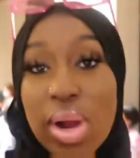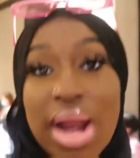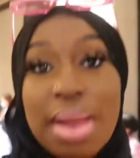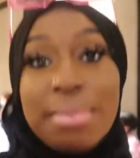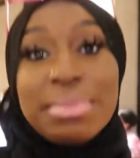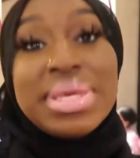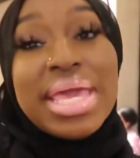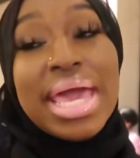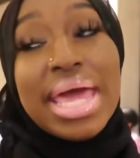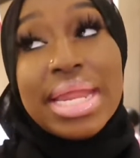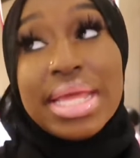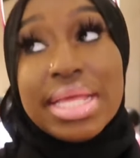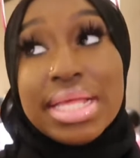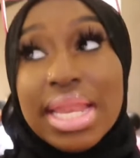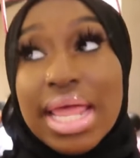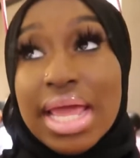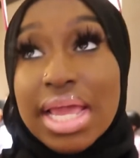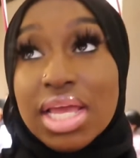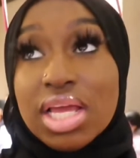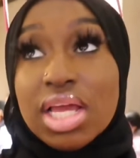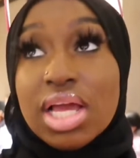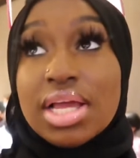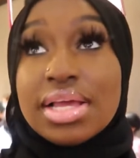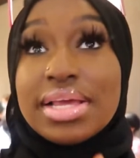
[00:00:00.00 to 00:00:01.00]
I'm getting.
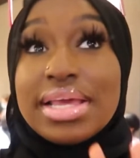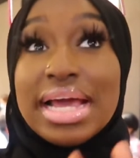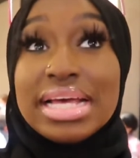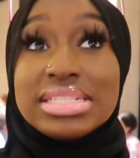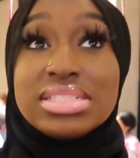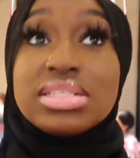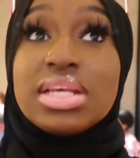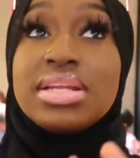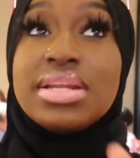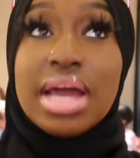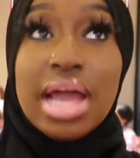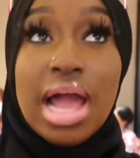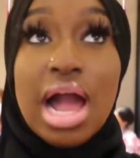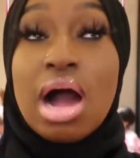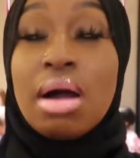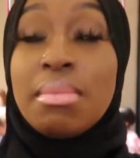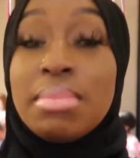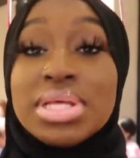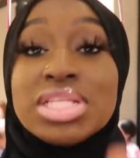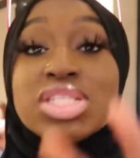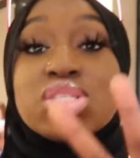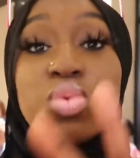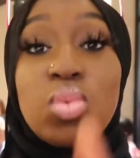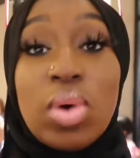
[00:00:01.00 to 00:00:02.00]
Like, guess in the
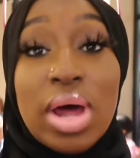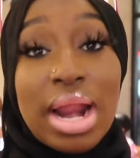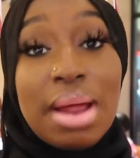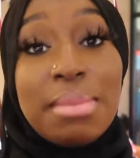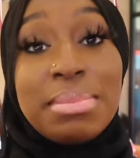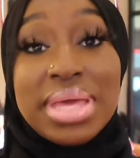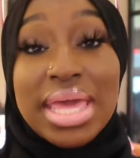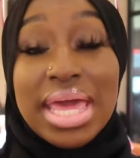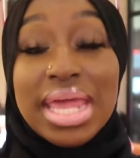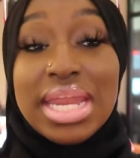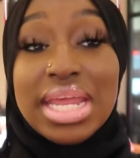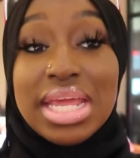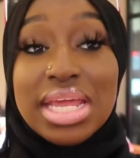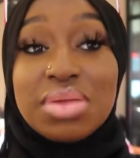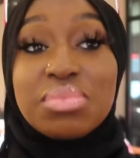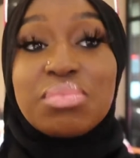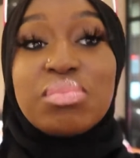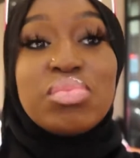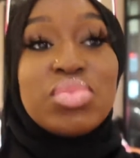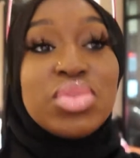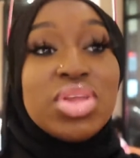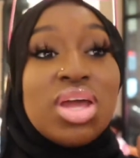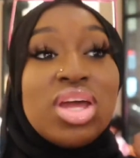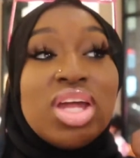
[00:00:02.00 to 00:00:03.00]
comments what I'm getting.
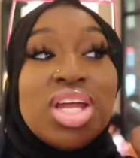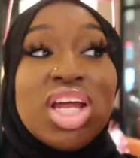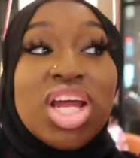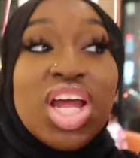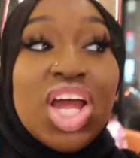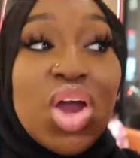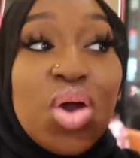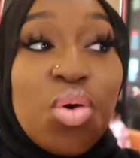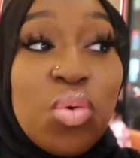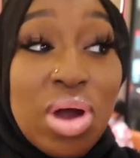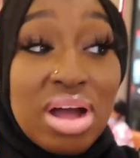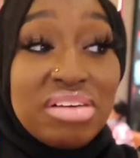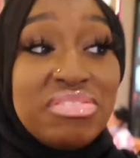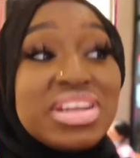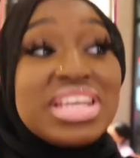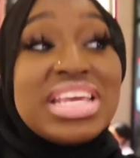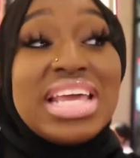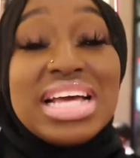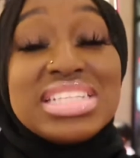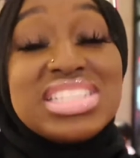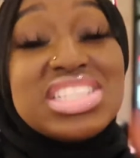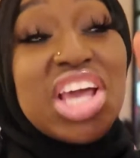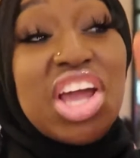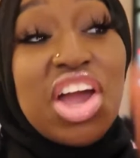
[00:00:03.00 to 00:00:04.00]
Whoever
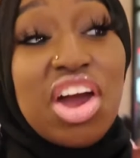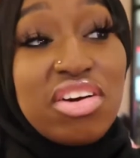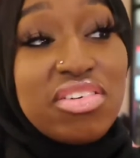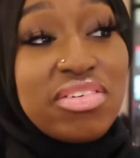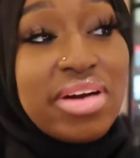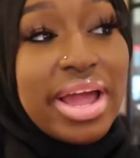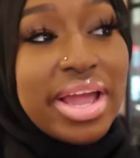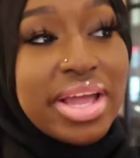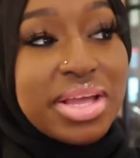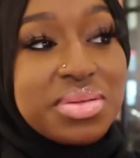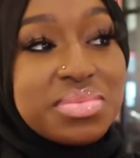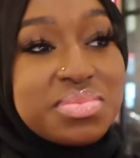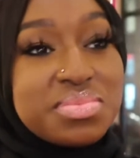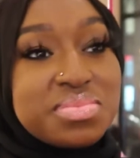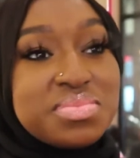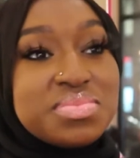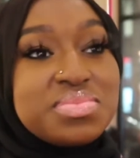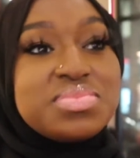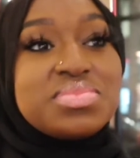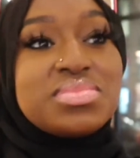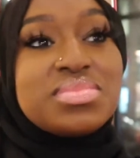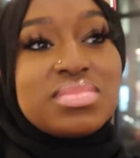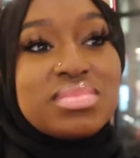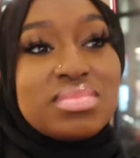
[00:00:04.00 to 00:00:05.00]
gets it correct,
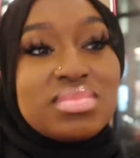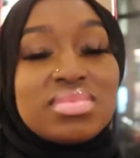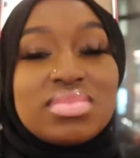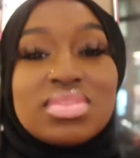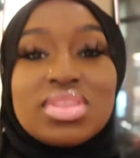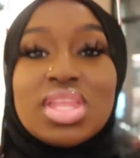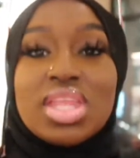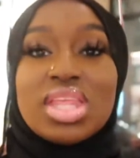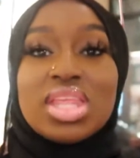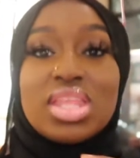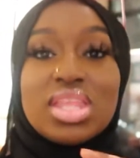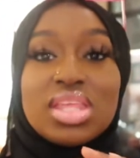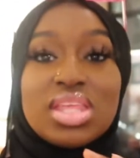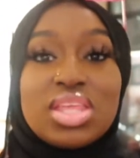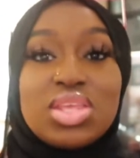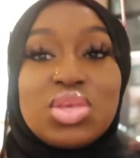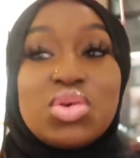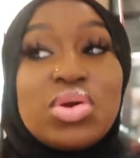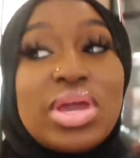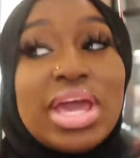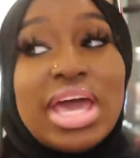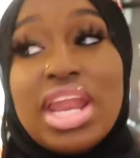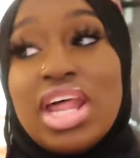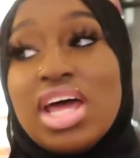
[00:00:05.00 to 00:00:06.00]

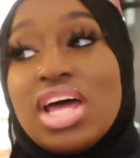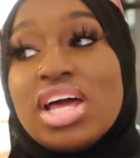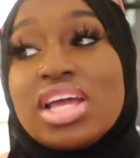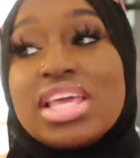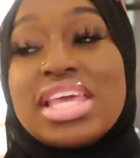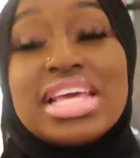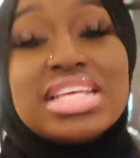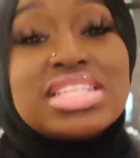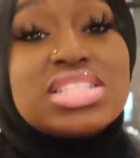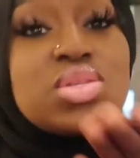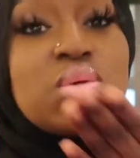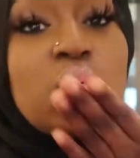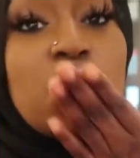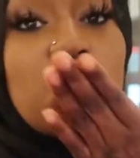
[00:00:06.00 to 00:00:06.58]
you get a kiss.